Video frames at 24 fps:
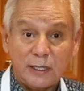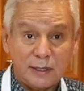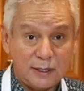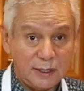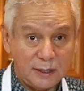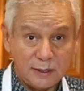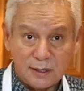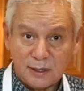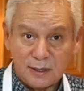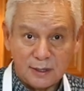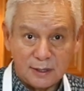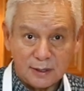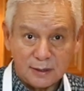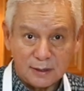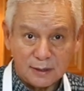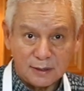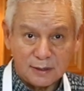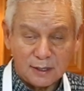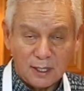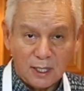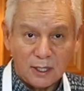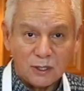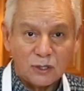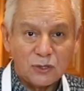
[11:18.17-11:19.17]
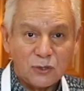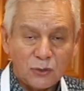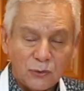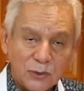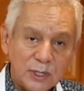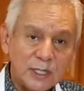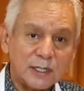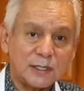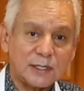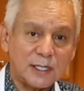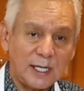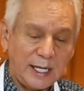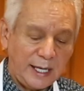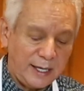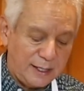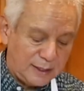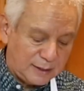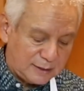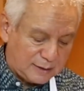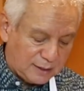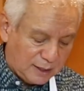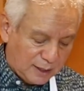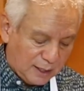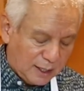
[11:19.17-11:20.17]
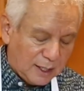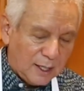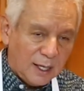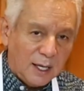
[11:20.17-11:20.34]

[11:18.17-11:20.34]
indigenous to this land.